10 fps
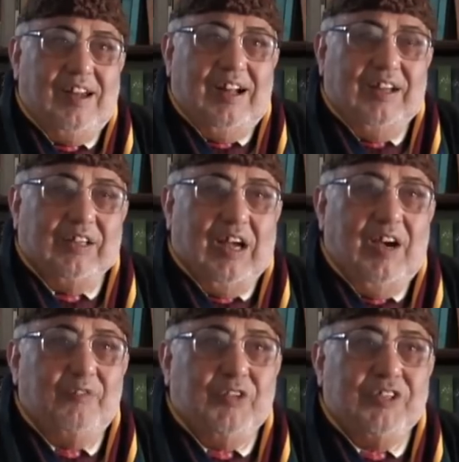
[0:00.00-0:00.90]
And
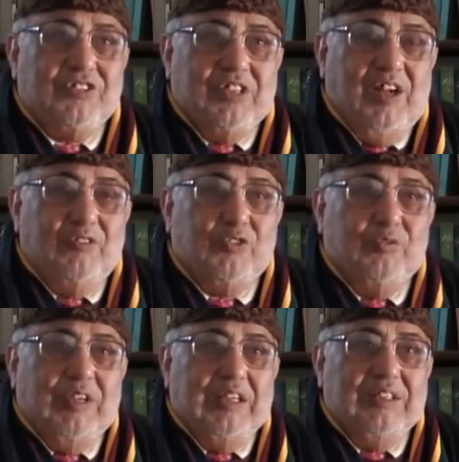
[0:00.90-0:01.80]
Abdus Salam
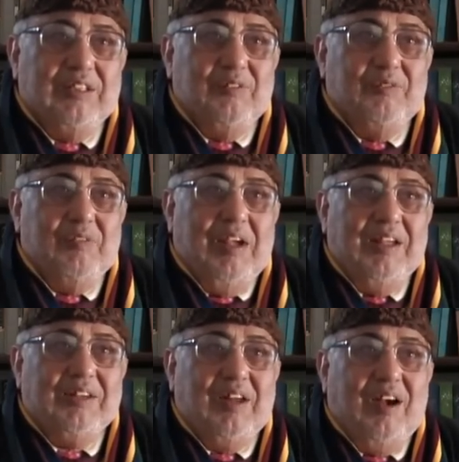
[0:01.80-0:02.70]
means
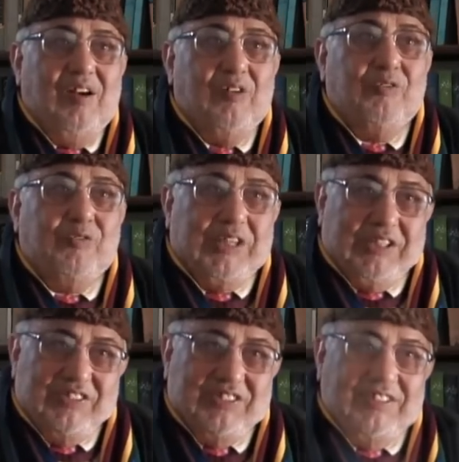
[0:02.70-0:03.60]
man of
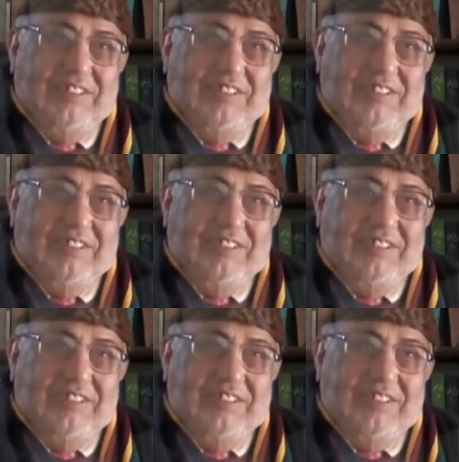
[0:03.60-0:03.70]
peace.